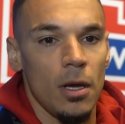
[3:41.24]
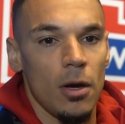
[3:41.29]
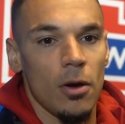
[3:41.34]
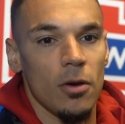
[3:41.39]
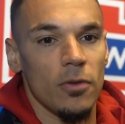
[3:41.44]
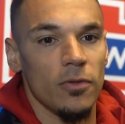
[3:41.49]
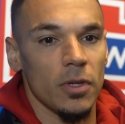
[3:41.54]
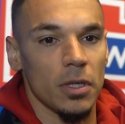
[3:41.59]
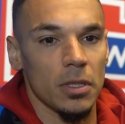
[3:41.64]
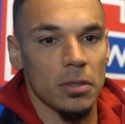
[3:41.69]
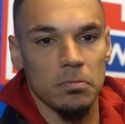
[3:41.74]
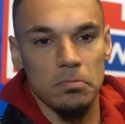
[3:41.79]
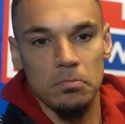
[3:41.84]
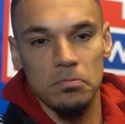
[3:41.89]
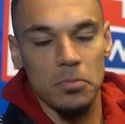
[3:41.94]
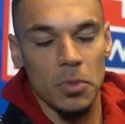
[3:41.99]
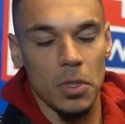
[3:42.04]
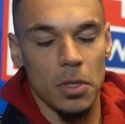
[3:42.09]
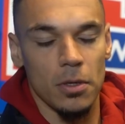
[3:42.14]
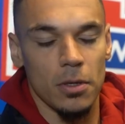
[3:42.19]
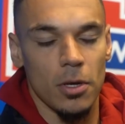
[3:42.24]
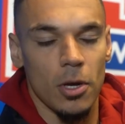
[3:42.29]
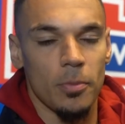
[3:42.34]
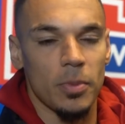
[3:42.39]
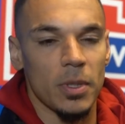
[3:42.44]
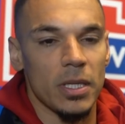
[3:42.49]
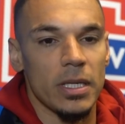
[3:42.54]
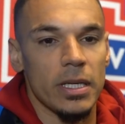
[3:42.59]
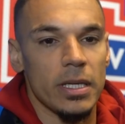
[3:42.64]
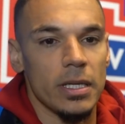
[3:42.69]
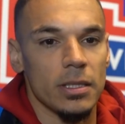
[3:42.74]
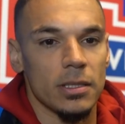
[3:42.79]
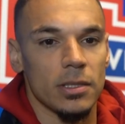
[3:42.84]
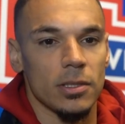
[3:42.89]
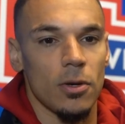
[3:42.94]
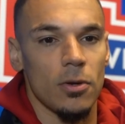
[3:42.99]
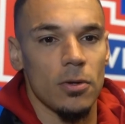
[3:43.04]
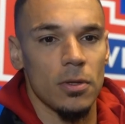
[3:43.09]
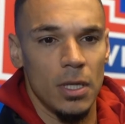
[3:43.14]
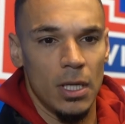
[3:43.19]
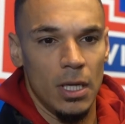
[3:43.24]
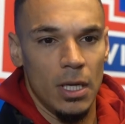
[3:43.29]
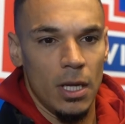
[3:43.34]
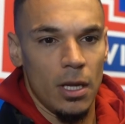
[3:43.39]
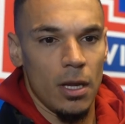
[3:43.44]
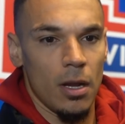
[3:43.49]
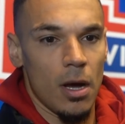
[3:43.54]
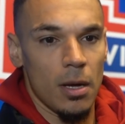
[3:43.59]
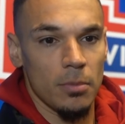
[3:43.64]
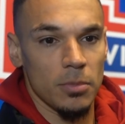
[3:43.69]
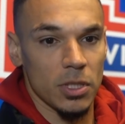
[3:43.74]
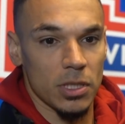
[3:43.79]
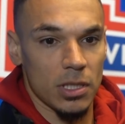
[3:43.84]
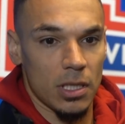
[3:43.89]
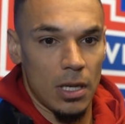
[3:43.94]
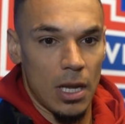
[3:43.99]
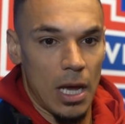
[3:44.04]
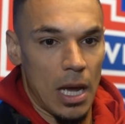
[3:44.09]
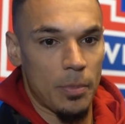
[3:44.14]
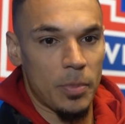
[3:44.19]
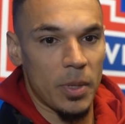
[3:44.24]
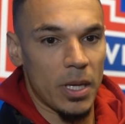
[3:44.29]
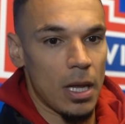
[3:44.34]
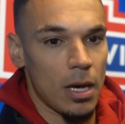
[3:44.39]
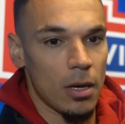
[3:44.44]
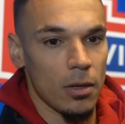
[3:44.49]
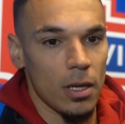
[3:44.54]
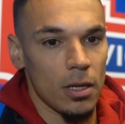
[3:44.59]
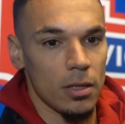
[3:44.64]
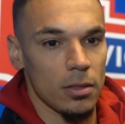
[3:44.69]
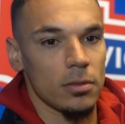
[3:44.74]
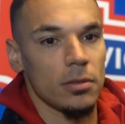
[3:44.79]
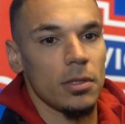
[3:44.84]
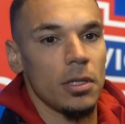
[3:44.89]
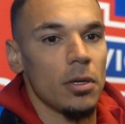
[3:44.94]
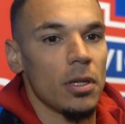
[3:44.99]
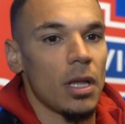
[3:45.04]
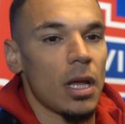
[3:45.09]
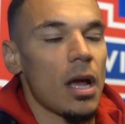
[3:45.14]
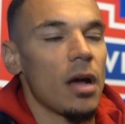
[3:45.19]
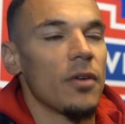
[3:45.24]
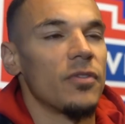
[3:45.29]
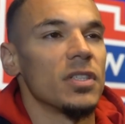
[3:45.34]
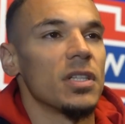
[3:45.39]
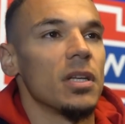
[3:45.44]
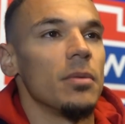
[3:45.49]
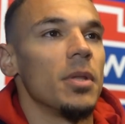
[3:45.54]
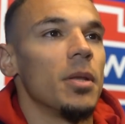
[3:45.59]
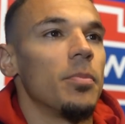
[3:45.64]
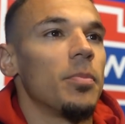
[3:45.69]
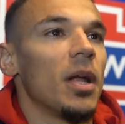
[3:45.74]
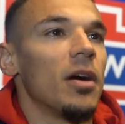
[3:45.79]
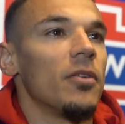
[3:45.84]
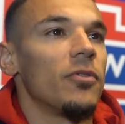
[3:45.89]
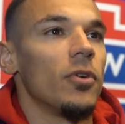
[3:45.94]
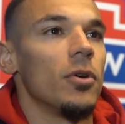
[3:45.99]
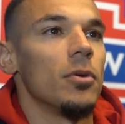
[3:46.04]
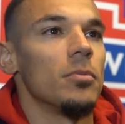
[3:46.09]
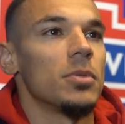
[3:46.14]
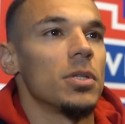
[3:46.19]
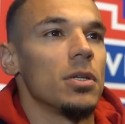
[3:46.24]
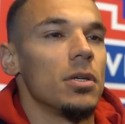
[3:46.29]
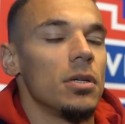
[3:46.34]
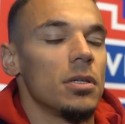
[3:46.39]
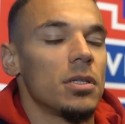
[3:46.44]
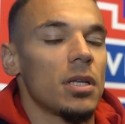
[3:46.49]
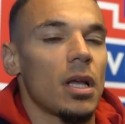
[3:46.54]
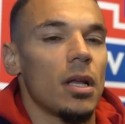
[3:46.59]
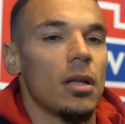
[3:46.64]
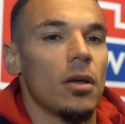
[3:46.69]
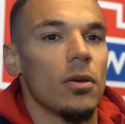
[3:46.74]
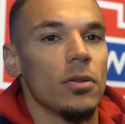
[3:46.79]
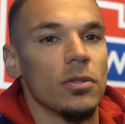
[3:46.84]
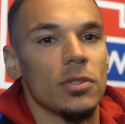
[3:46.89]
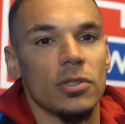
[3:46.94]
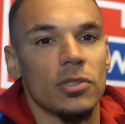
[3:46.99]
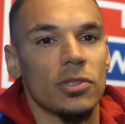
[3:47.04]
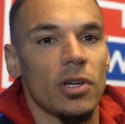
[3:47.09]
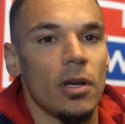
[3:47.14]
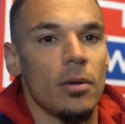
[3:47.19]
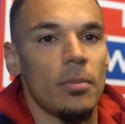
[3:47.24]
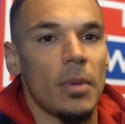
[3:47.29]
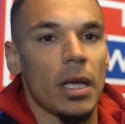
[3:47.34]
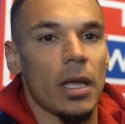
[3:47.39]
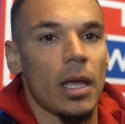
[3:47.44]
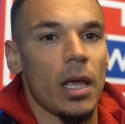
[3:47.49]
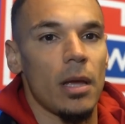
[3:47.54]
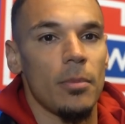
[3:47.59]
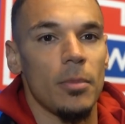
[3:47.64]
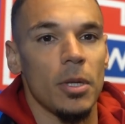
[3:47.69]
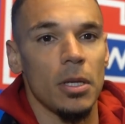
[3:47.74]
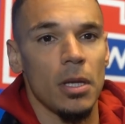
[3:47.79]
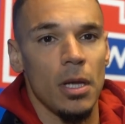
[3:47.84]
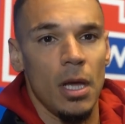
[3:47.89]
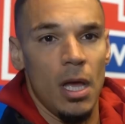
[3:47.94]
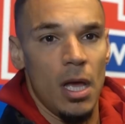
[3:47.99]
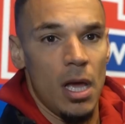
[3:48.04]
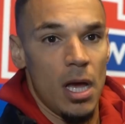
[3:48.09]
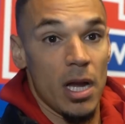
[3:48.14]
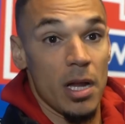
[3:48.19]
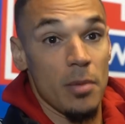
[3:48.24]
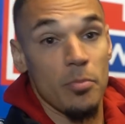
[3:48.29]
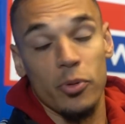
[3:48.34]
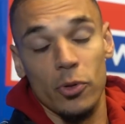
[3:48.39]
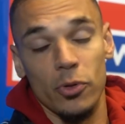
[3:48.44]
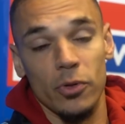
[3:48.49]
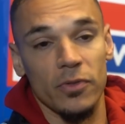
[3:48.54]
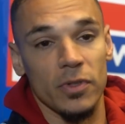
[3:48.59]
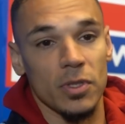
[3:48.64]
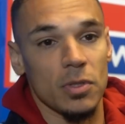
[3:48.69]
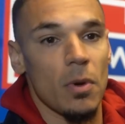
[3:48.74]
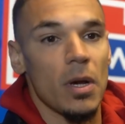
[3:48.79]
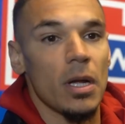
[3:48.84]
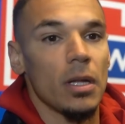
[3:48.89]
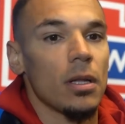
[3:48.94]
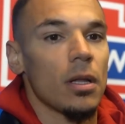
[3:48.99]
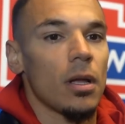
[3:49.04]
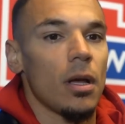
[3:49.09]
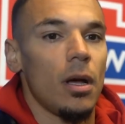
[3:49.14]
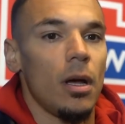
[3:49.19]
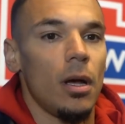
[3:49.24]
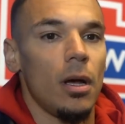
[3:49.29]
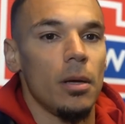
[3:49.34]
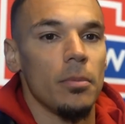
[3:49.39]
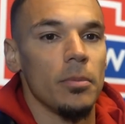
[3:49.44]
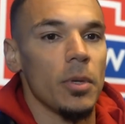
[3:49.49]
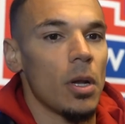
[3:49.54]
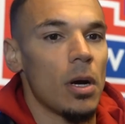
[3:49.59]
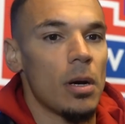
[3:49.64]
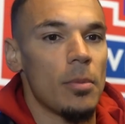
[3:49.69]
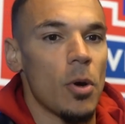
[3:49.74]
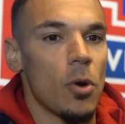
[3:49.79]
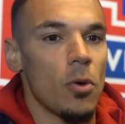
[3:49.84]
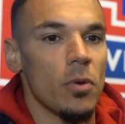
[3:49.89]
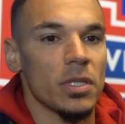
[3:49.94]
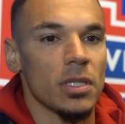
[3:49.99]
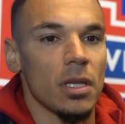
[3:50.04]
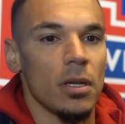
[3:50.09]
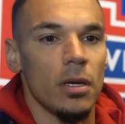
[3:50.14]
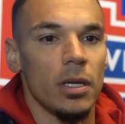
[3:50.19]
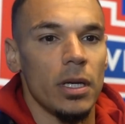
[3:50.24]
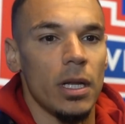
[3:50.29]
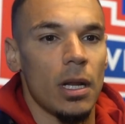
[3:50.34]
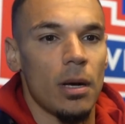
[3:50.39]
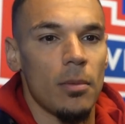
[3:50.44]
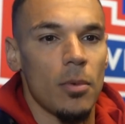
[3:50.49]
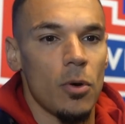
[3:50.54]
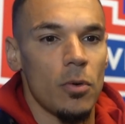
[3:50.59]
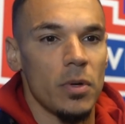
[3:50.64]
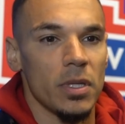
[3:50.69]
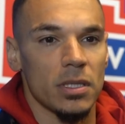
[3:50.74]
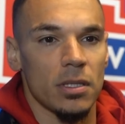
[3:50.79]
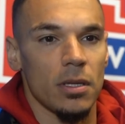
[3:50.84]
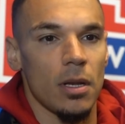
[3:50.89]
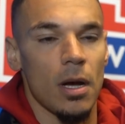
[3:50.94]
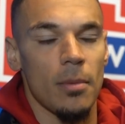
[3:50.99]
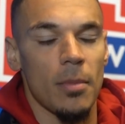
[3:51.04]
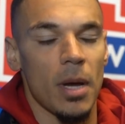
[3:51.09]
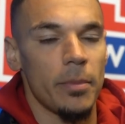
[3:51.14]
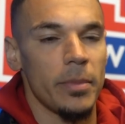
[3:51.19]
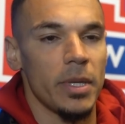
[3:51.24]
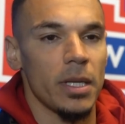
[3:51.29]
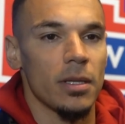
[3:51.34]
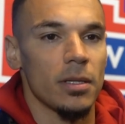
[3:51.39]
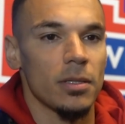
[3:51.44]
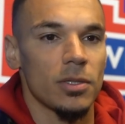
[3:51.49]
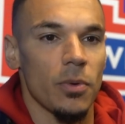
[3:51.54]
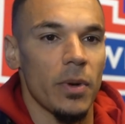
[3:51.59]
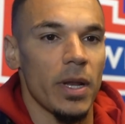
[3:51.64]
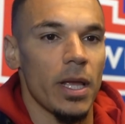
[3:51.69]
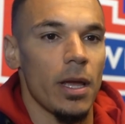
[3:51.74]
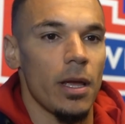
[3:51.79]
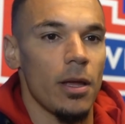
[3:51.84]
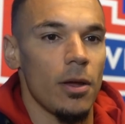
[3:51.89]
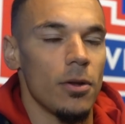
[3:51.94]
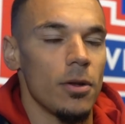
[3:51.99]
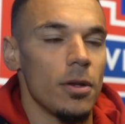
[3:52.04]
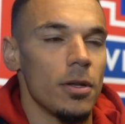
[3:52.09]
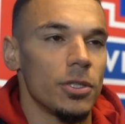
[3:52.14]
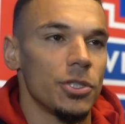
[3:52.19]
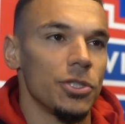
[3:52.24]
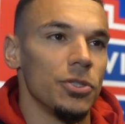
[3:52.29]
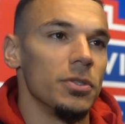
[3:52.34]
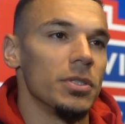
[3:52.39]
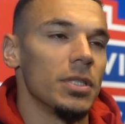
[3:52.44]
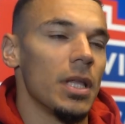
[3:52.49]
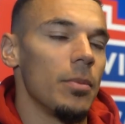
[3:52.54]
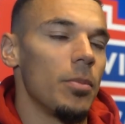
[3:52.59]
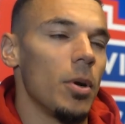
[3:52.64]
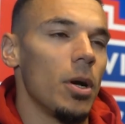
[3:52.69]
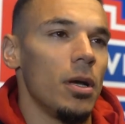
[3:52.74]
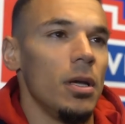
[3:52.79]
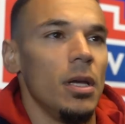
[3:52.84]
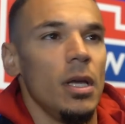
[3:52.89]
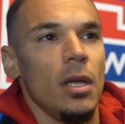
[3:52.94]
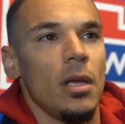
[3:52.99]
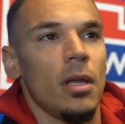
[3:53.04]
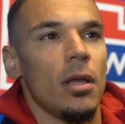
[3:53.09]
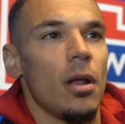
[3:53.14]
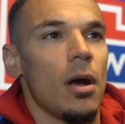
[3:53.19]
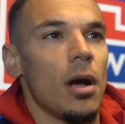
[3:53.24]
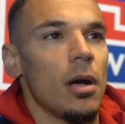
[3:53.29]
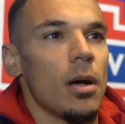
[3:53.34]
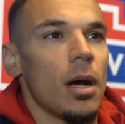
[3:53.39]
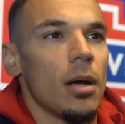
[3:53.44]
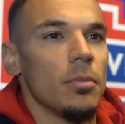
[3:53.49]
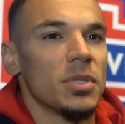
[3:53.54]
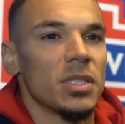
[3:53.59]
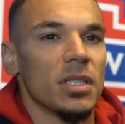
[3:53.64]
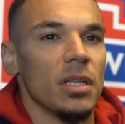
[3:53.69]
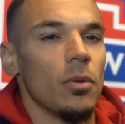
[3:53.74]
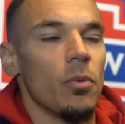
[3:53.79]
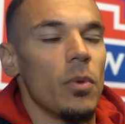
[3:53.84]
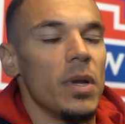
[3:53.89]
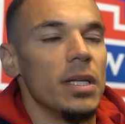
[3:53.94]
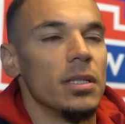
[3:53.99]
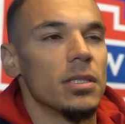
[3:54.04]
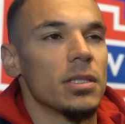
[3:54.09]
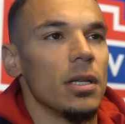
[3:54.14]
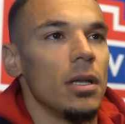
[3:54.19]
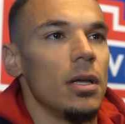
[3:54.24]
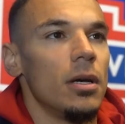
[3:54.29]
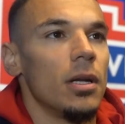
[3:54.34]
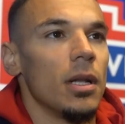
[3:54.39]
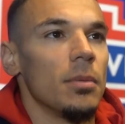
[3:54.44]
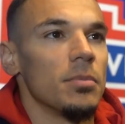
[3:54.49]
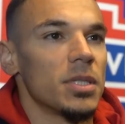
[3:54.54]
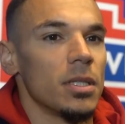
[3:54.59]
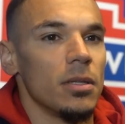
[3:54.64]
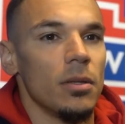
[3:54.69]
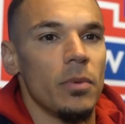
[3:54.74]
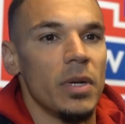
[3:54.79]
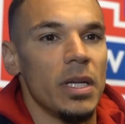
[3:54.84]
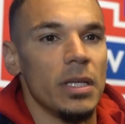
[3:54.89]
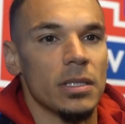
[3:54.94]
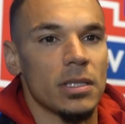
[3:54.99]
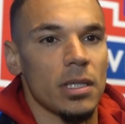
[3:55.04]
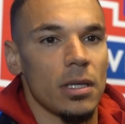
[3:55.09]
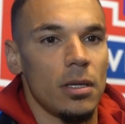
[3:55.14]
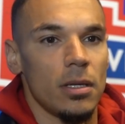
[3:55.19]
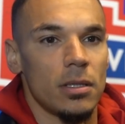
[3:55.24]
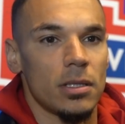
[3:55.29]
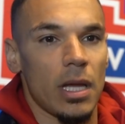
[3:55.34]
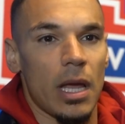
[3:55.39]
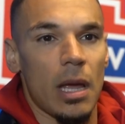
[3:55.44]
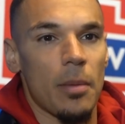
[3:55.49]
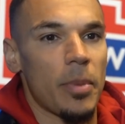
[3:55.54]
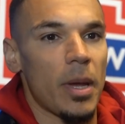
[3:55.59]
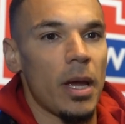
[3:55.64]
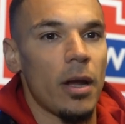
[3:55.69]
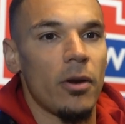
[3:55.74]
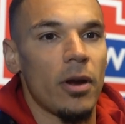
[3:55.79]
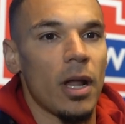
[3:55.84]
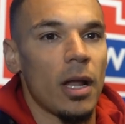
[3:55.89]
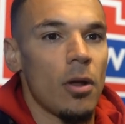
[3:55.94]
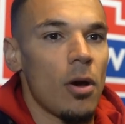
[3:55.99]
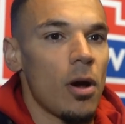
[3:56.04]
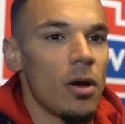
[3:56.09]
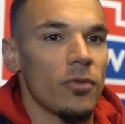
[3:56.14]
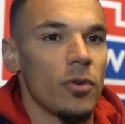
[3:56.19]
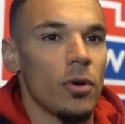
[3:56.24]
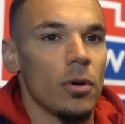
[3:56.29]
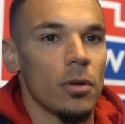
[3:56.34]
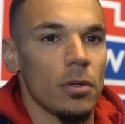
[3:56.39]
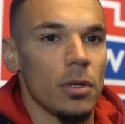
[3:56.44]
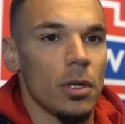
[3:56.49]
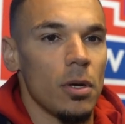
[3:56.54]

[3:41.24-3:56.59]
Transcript: over a couple of years, so I'm just happy now that the gaff has given me the platform to kind of concentrate on my game and improve as well. I'm always learning. I'm always I might be 28 on Tuesday, but I'm still willing to learn. I'm still willing to get better, and I know I've got